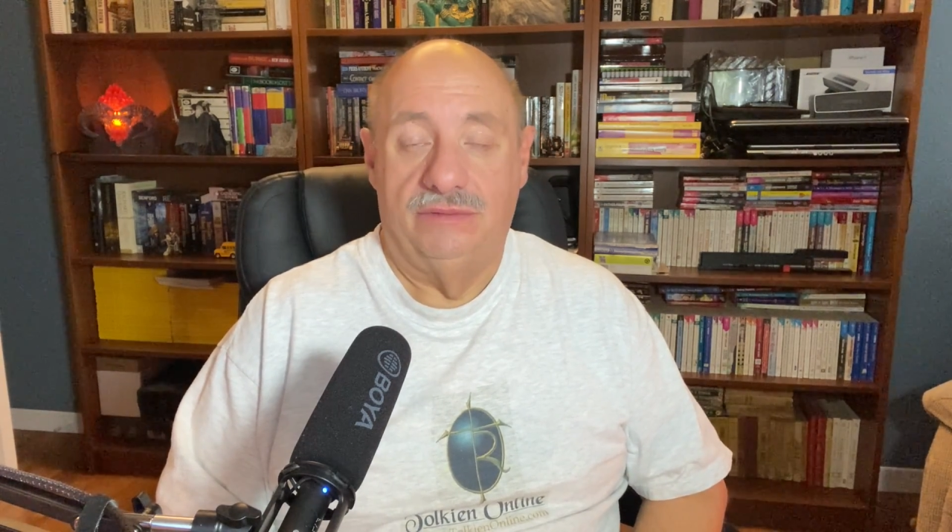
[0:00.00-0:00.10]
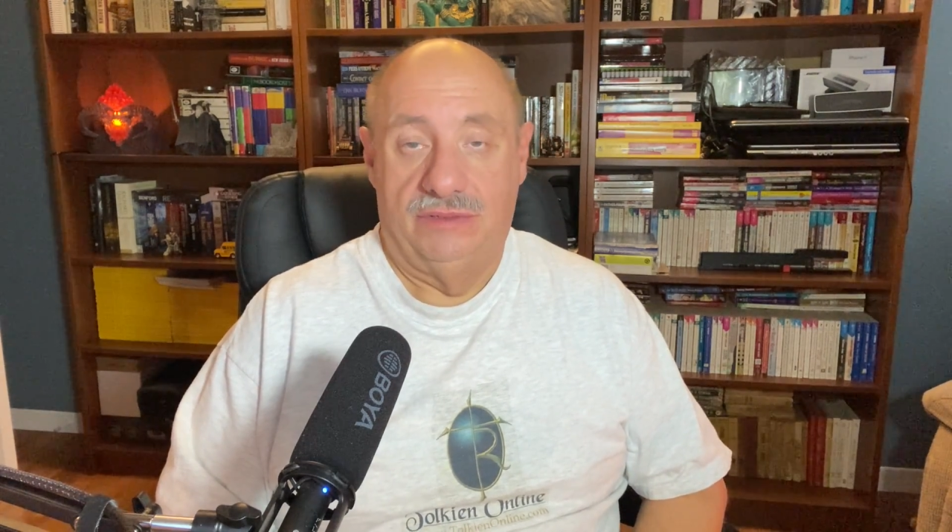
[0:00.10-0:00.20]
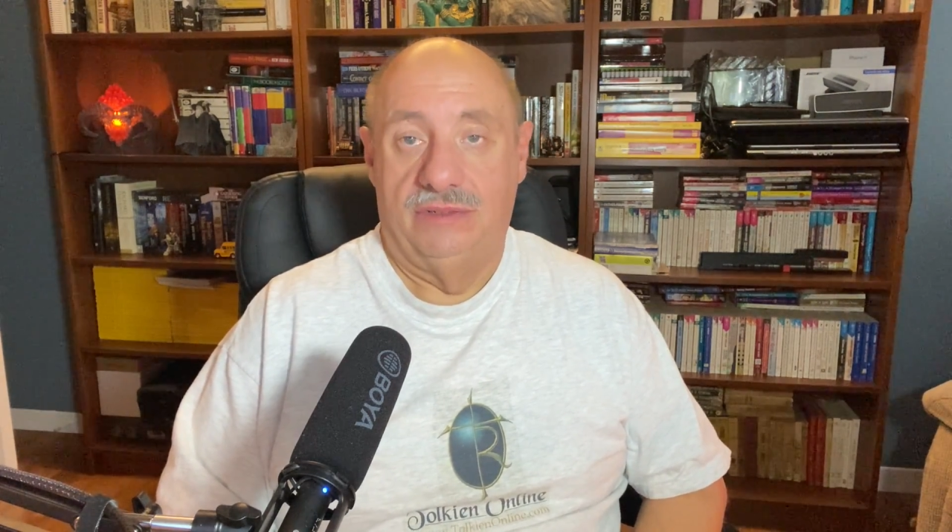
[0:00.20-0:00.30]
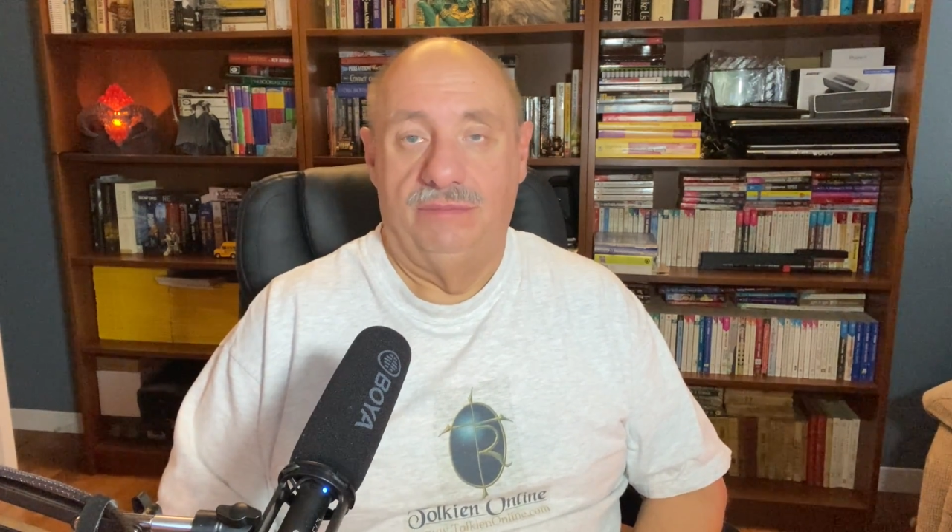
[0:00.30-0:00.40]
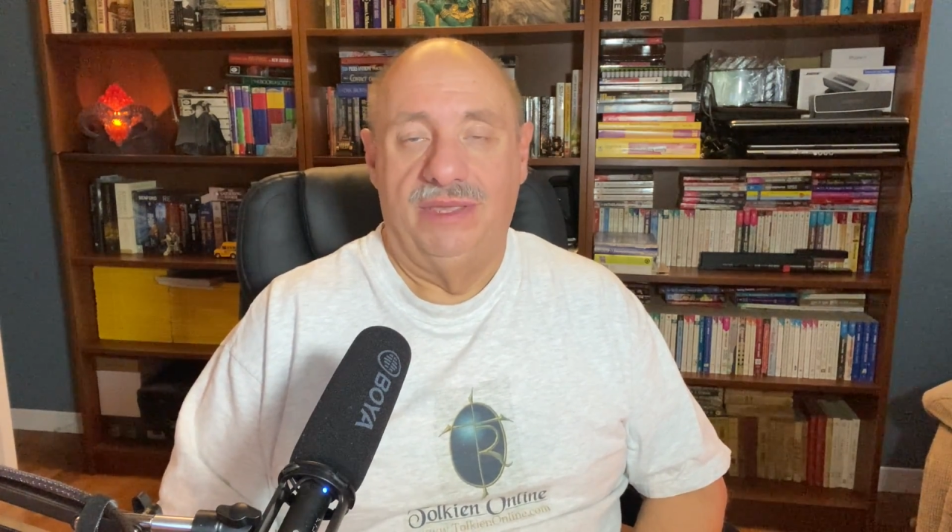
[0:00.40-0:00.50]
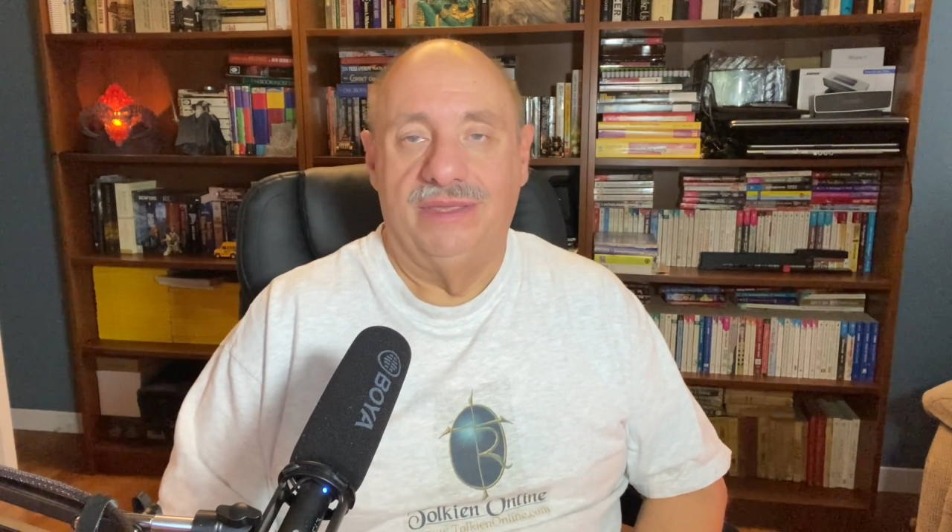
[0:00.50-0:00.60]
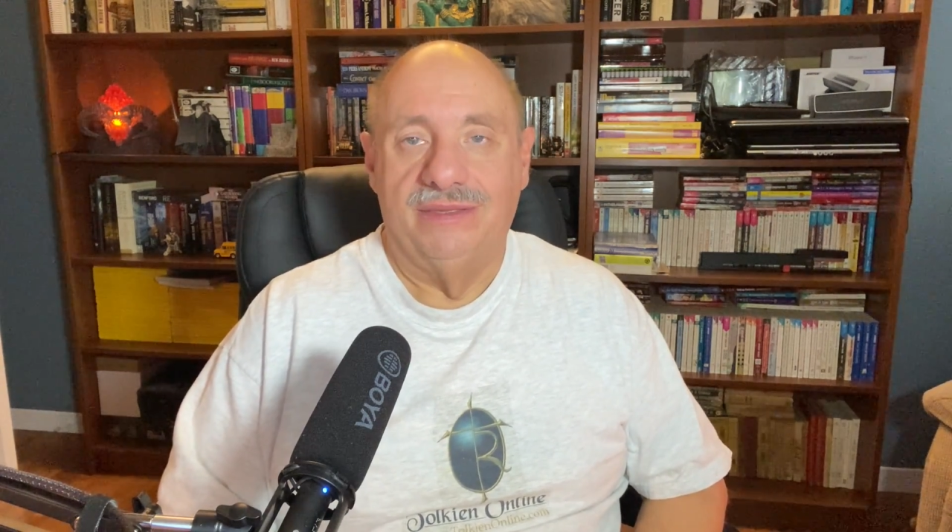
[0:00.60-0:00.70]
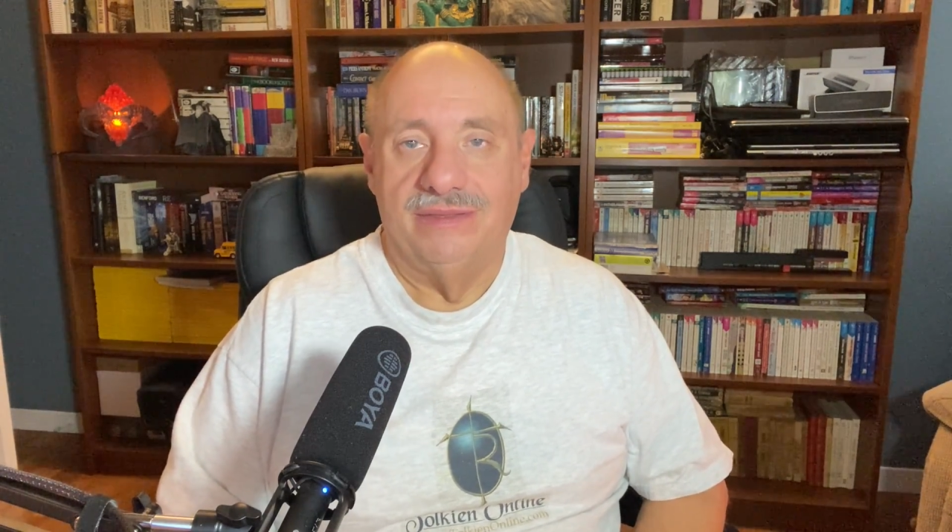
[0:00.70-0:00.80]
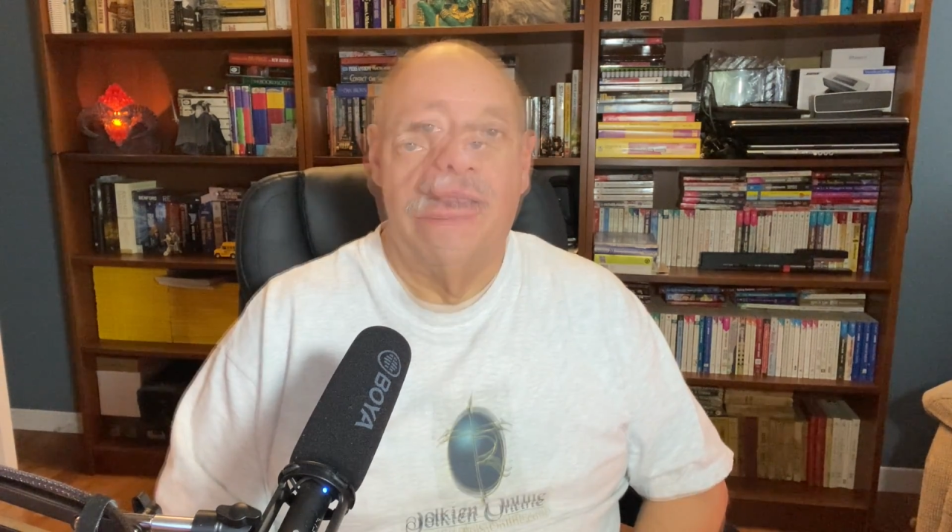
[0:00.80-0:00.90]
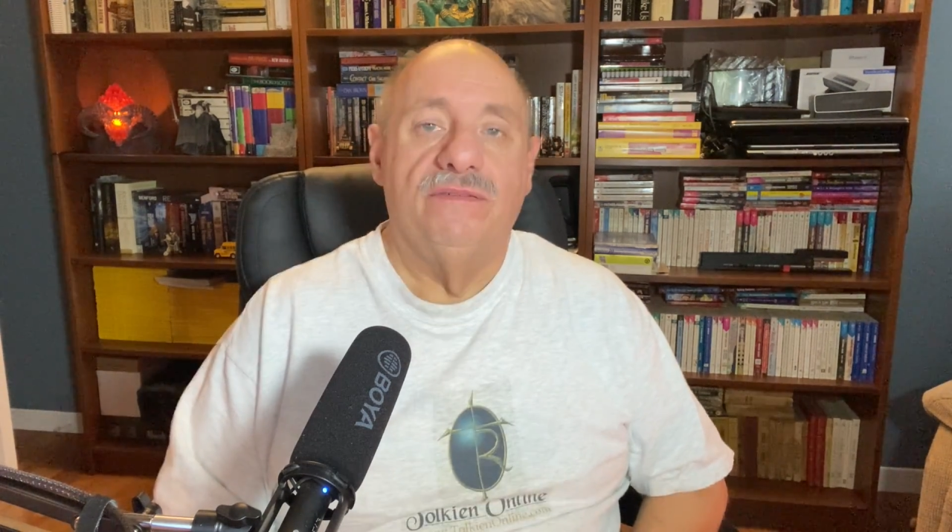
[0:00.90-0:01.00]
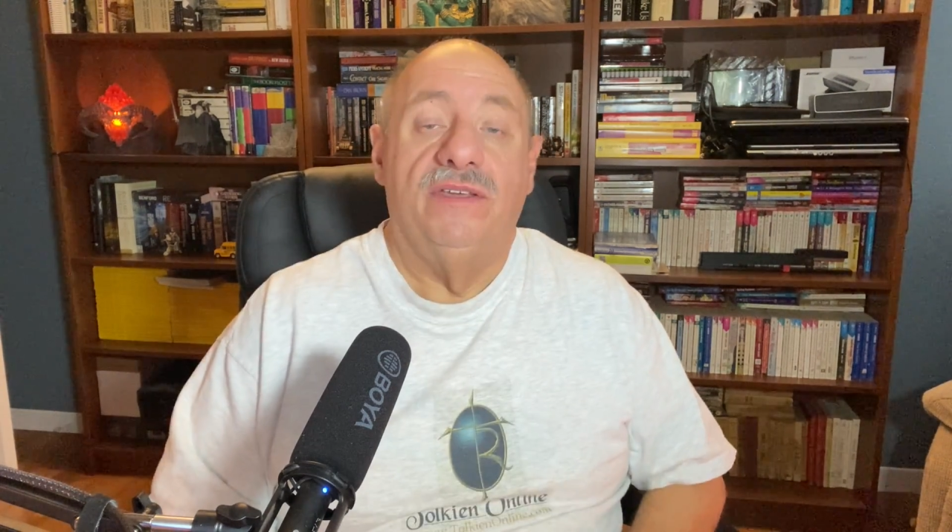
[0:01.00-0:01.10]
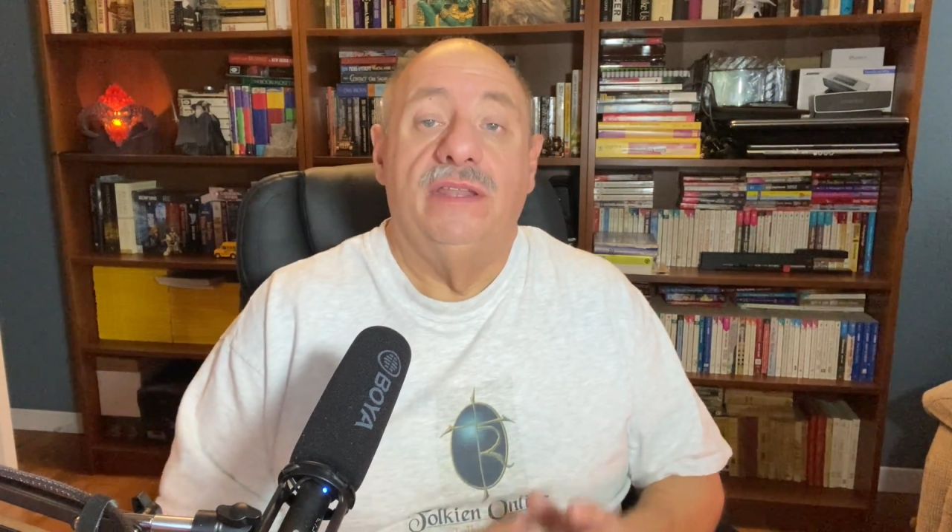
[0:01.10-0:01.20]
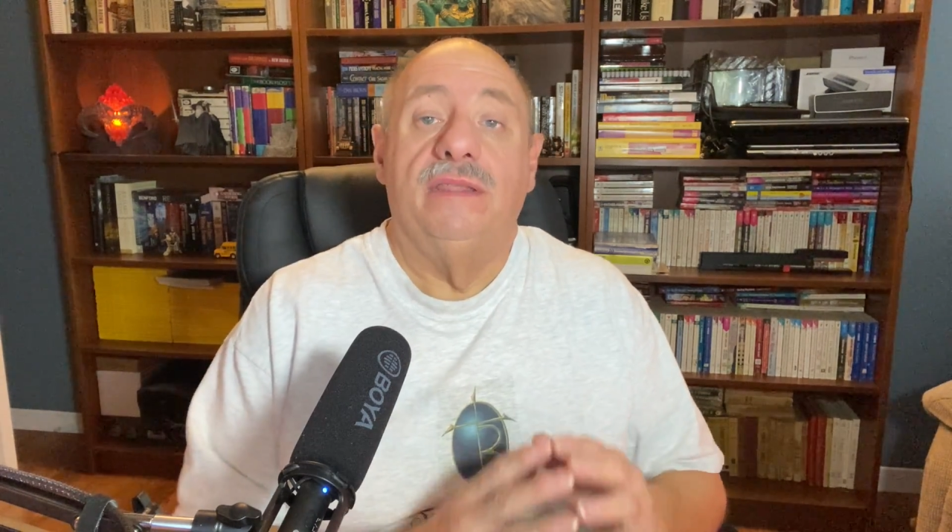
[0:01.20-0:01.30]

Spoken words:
to me. Finn,